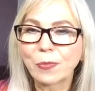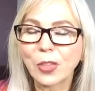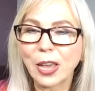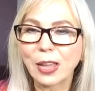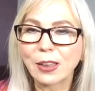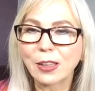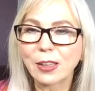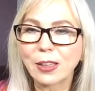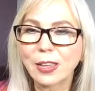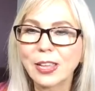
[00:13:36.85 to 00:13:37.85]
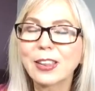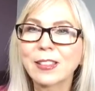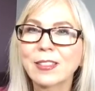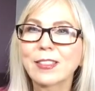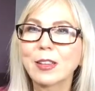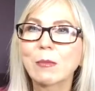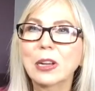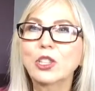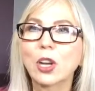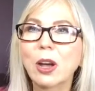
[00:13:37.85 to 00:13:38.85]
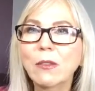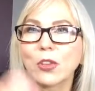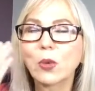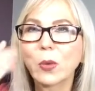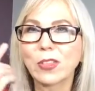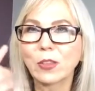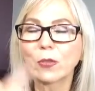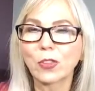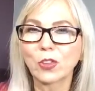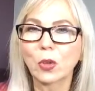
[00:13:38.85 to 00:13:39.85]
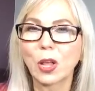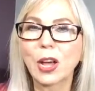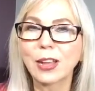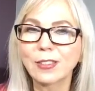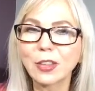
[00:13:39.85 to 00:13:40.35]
that he didn't see much of you with his physical eyes.